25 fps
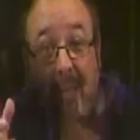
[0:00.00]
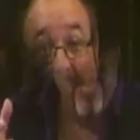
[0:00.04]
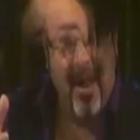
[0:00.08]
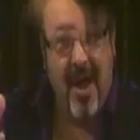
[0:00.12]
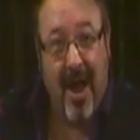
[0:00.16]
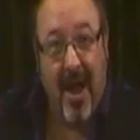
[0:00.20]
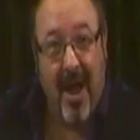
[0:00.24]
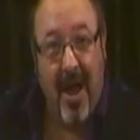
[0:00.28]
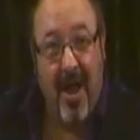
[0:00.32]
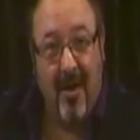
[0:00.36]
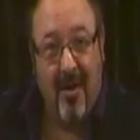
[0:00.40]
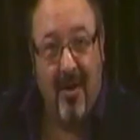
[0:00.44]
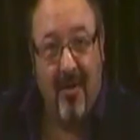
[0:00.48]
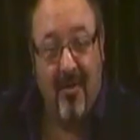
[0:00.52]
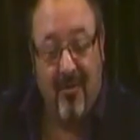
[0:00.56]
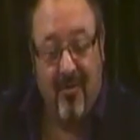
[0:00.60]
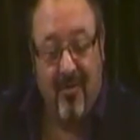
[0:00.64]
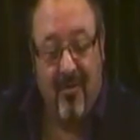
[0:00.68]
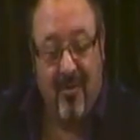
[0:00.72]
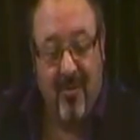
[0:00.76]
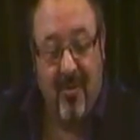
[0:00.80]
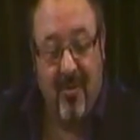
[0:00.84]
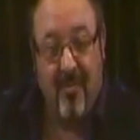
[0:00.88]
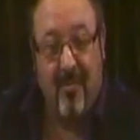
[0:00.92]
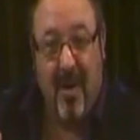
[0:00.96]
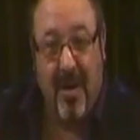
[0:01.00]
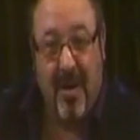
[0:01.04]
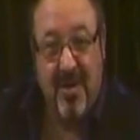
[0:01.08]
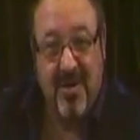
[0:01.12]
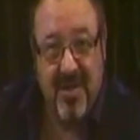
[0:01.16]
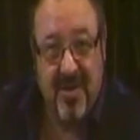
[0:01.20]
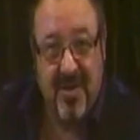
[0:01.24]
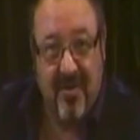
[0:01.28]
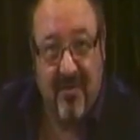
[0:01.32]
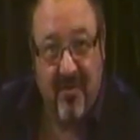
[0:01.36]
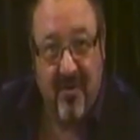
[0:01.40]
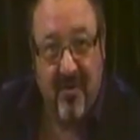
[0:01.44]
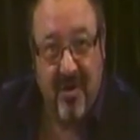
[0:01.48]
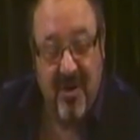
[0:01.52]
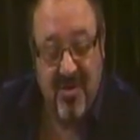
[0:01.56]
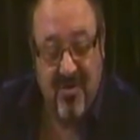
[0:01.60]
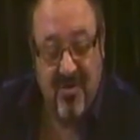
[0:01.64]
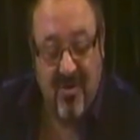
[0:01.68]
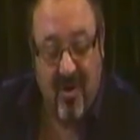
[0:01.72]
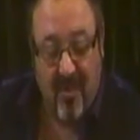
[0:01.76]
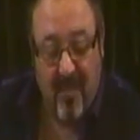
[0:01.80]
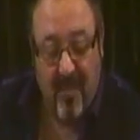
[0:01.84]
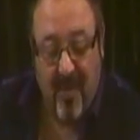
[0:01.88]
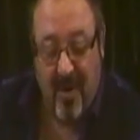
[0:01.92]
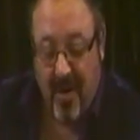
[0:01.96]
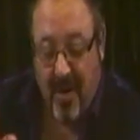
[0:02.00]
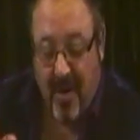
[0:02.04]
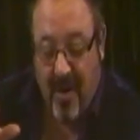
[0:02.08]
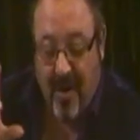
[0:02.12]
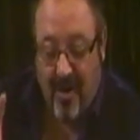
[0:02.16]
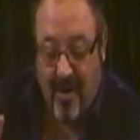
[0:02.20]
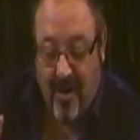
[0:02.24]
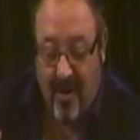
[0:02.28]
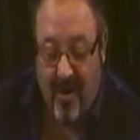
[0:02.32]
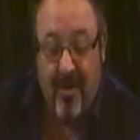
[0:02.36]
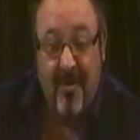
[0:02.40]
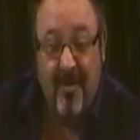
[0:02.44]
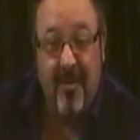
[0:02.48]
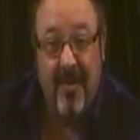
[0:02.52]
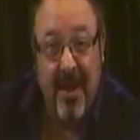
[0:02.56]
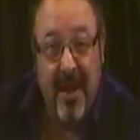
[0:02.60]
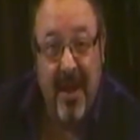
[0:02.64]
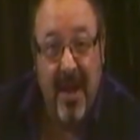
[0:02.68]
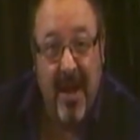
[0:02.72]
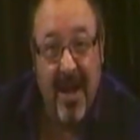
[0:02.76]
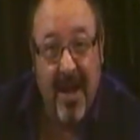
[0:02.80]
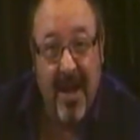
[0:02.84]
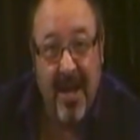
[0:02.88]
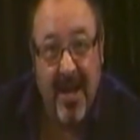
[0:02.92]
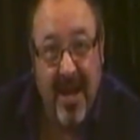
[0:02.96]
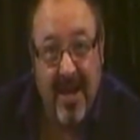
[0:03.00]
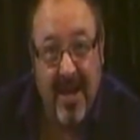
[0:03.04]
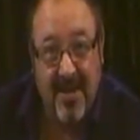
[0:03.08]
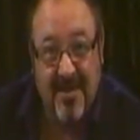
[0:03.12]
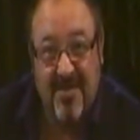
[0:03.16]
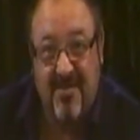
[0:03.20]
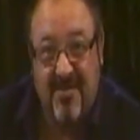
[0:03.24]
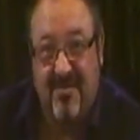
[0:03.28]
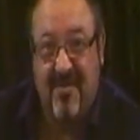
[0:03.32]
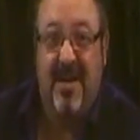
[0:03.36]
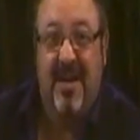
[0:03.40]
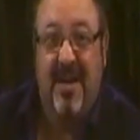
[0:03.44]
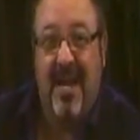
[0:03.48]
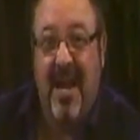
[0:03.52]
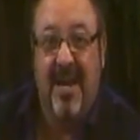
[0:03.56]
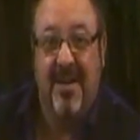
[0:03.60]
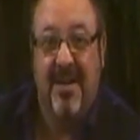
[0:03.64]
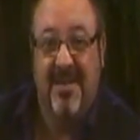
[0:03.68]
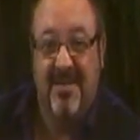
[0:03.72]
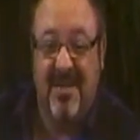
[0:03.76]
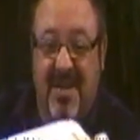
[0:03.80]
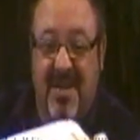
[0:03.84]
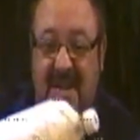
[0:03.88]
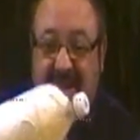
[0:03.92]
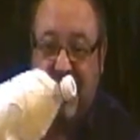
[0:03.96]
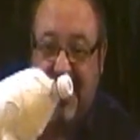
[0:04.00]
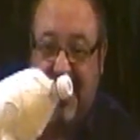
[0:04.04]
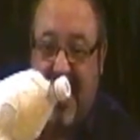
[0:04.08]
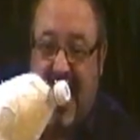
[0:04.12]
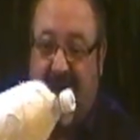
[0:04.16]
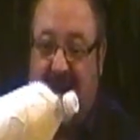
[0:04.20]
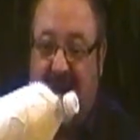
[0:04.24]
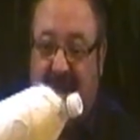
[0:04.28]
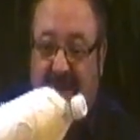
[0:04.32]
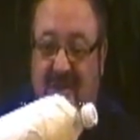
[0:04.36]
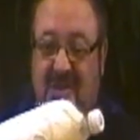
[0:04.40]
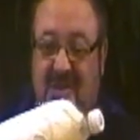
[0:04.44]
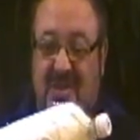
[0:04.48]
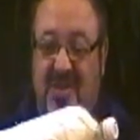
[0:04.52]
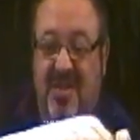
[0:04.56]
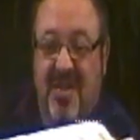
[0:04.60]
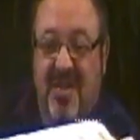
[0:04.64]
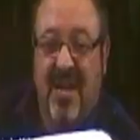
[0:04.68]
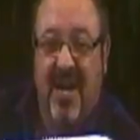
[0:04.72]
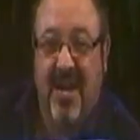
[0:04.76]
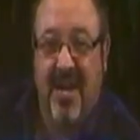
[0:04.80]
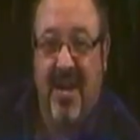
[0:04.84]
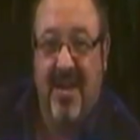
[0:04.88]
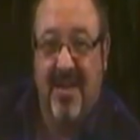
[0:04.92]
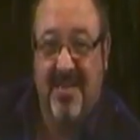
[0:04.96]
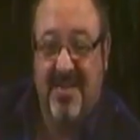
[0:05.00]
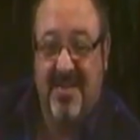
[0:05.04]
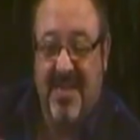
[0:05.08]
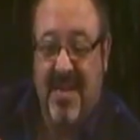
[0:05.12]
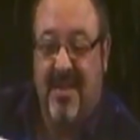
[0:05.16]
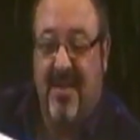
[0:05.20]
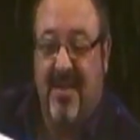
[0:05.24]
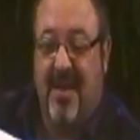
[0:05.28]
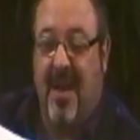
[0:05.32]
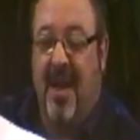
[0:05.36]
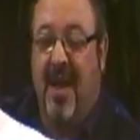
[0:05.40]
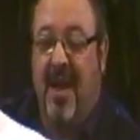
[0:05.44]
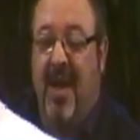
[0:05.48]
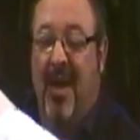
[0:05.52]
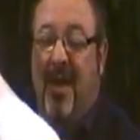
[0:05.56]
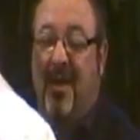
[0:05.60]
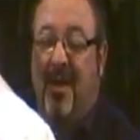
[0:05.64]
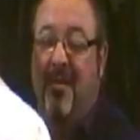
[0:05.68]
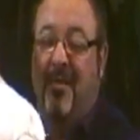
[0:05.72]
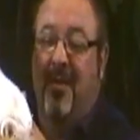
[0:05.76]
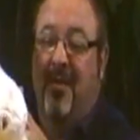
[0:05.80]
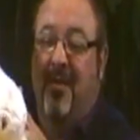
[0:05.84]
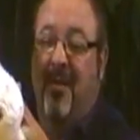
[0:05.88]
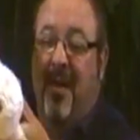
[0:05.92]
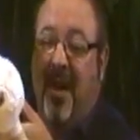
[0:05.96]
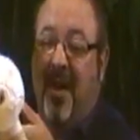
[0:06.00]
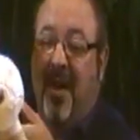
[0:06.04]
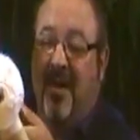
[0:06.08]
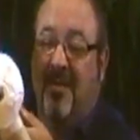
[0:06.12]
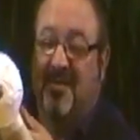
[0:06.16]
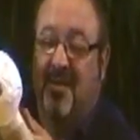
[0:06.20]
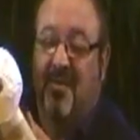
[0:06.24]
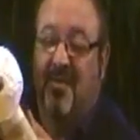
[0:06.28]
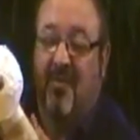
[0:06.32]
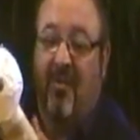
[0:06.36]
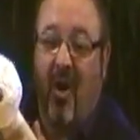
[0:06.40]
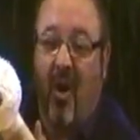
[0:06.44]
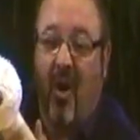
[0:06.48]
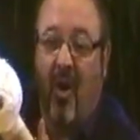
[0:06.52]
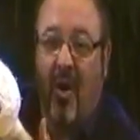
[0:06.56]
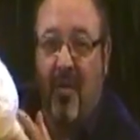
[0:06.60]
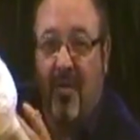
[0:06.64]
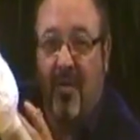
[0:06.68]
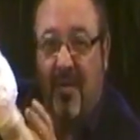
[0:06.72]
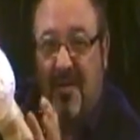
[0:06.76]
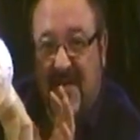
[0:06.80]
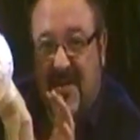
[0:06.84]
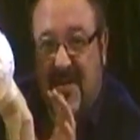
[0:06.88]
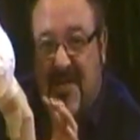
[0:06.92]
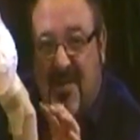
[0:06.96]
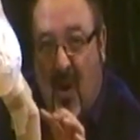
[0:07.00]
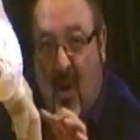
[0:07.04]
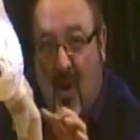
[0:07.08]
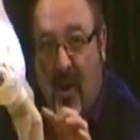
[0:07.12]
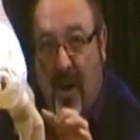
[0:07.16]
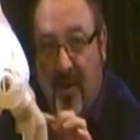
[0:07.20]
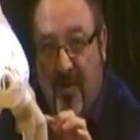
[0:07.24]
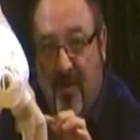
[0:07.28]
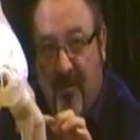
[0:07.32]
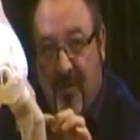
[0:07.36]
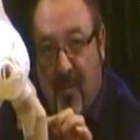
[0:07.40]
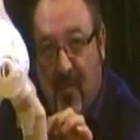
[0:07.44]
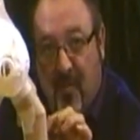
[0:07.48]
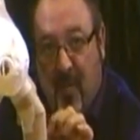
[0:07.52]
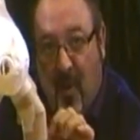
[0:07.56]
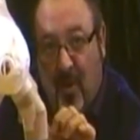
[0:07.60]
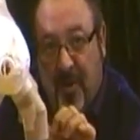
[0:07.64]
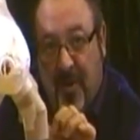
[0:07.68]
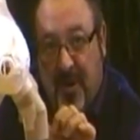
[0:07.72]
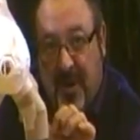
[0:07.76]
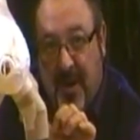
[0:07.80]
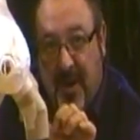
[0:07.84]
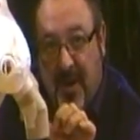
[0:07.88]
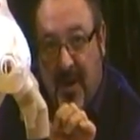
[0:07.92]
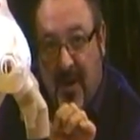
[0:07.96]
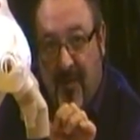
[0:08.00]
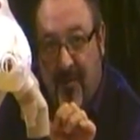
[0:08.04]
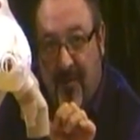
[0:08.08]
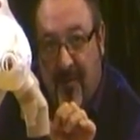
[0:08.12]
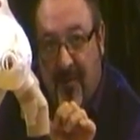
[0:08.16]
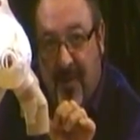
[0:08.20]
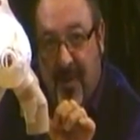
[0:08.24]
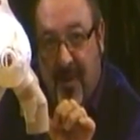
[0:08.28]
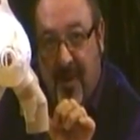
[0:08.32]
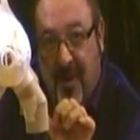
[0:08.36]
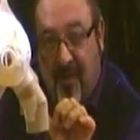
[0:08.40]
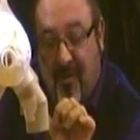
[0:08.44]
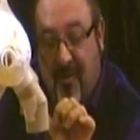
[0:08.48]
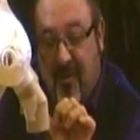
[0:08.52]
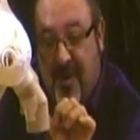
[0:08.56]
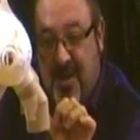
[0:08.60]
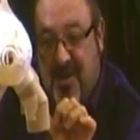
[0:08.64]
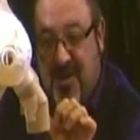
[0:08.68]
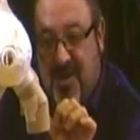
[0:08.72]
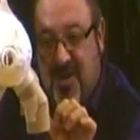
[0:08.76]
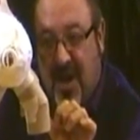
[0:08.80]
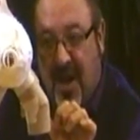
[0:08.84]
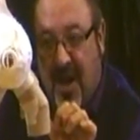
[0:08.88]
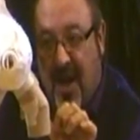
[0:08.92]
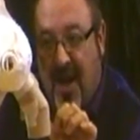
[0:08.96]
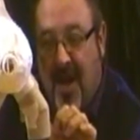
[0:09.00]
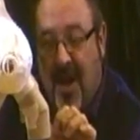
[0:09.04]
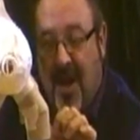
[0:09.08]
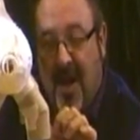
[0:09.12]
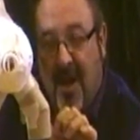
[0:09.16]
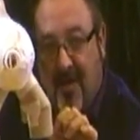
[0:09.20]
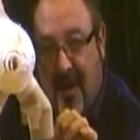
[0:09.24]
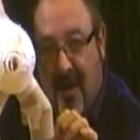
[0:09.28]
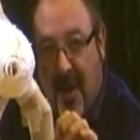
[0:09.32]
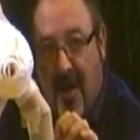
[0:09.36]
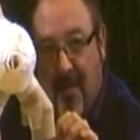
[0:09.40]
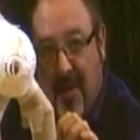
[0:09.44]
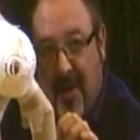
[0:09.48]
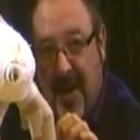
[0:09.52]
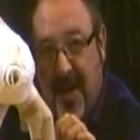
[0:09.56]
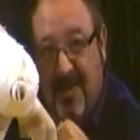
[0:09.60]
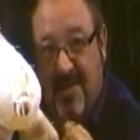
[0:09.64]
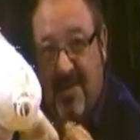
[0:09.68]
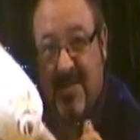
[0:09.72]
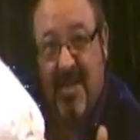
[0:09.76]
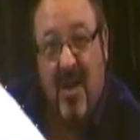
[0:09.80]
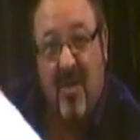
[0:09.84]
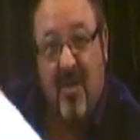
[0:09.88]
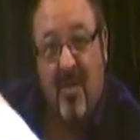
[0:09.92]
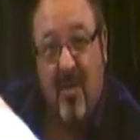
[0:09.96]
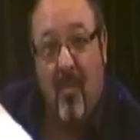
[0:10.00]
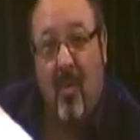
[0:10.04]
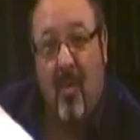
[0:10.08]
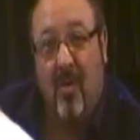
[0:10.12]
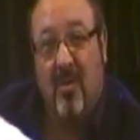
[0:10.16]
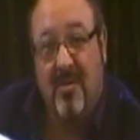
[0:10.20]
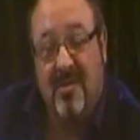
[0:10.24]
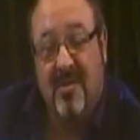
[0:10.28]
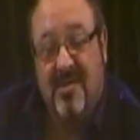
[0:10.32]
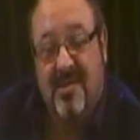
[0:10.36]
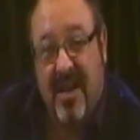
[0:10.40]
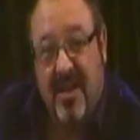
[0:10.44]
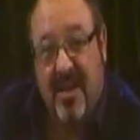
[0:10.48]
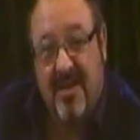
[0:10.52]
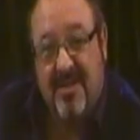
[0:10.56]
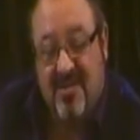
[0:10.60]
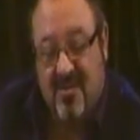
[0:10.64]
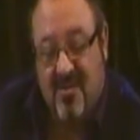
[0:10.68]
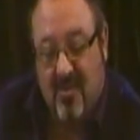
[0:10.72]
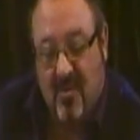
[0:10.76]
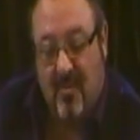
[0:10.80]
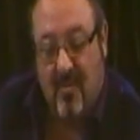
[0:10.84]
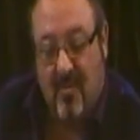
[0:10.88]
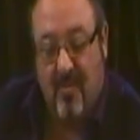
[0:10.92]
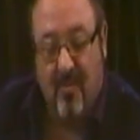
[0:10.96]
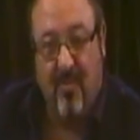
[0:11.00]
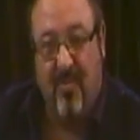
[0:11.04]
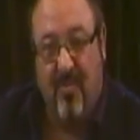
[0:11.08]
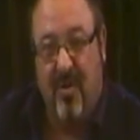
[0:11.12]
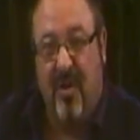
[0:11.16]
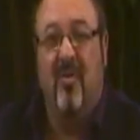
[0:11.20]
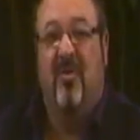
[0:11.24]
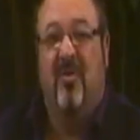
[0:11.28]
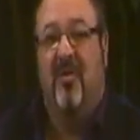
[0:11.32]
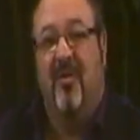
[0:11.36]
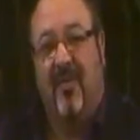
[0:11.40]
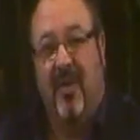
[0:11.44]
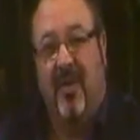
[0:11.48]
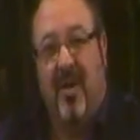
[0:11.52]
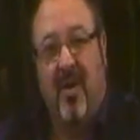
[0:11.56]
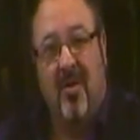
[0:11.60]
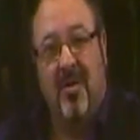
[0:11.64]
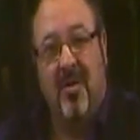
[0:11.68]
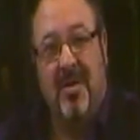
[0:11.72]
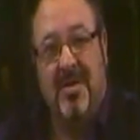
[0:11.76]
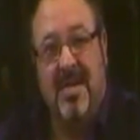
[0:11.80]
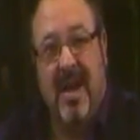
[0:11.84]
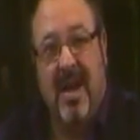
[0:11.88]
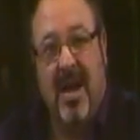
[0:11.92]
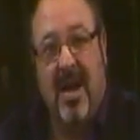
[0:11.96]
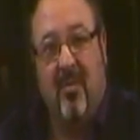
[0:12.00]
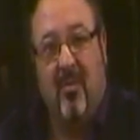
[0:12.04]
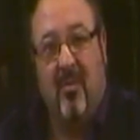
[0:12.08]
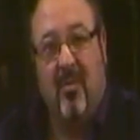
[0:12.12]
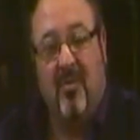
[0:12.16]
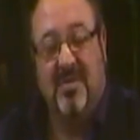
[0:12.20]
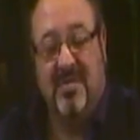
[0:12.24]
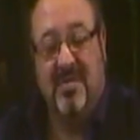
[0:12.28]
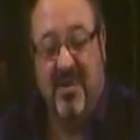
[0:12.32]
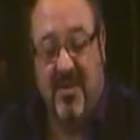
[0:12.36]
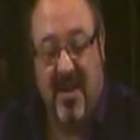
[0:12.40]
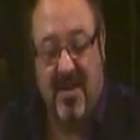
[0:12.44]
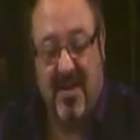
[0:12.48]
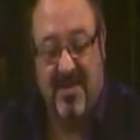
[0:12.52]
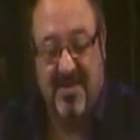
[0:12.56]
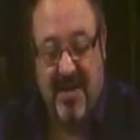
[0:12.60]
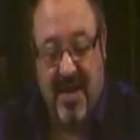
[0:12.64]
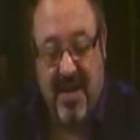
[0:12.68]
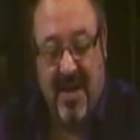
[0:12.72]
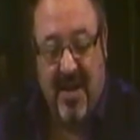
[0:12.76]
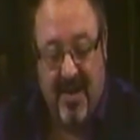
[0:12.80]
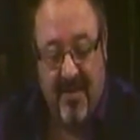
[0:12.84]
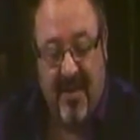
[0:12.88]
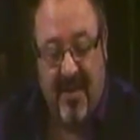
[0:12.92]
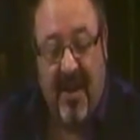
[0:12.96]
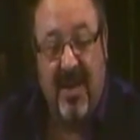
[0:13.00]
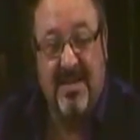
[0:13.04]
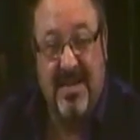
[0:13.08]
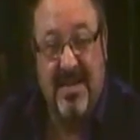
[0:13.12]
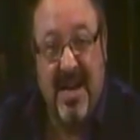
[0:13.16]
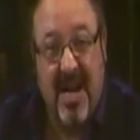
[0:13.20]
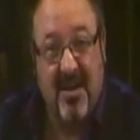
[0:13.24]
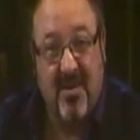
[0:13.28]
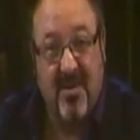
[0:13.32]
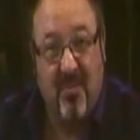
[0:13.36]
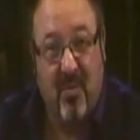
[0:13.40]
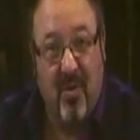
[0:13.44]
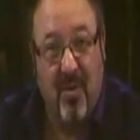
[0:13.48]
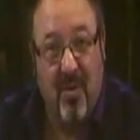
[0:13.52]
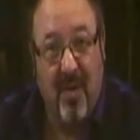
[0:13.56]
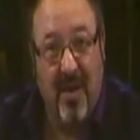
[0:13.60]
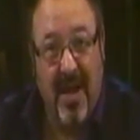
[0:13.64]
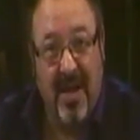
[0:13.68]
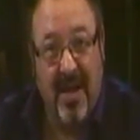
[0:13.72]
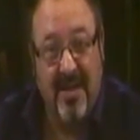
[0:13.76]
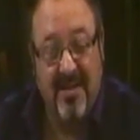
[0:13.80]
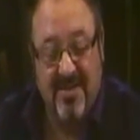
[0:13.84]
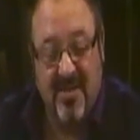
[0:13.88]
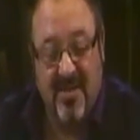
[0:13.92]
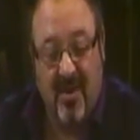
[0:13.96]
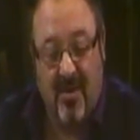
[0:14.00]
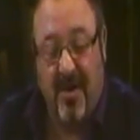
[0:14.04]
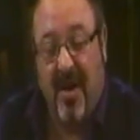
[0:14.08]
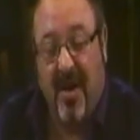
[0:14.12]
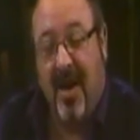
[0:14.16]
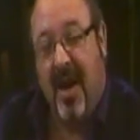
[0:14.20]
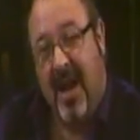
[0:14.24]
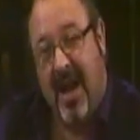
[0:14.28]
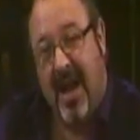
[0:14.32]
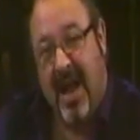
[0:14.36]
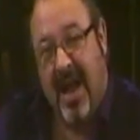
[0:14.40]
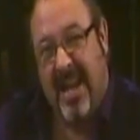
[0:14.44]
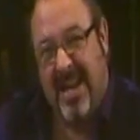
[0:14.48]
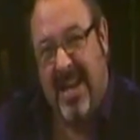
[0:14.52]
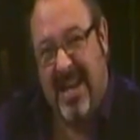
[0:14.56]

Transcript: And there, through the magic of Creaturama, are the next three legs attached. Now you can see there that they're sort of either side of the body of the creature. That means the model stands up beautifully on a table, so that's, that's how to put the legs on.